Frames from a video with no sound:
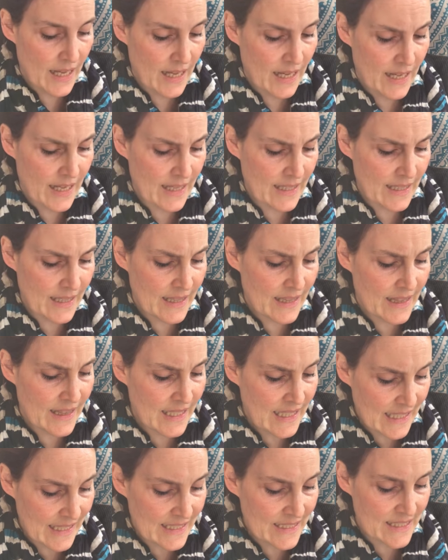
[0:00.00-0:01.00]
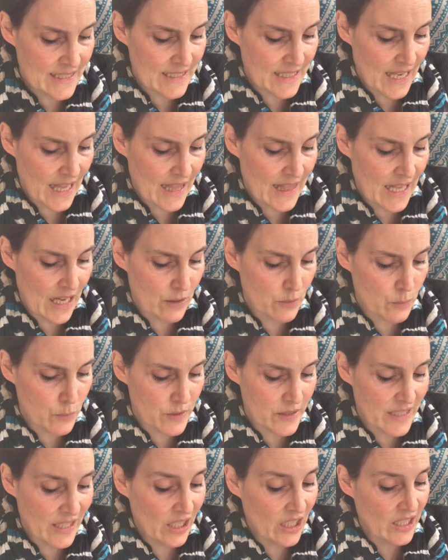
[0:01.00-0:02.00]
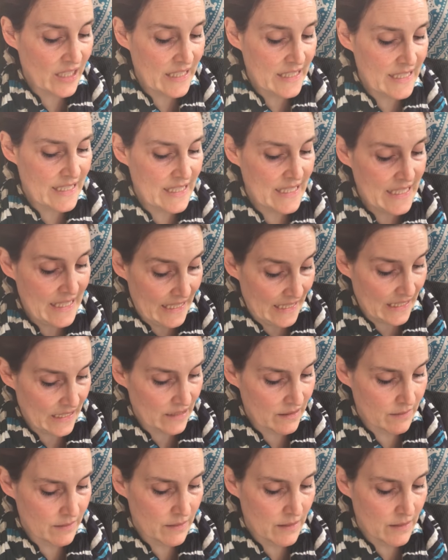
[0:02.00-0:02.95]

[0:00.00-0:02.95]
At least that was the idea.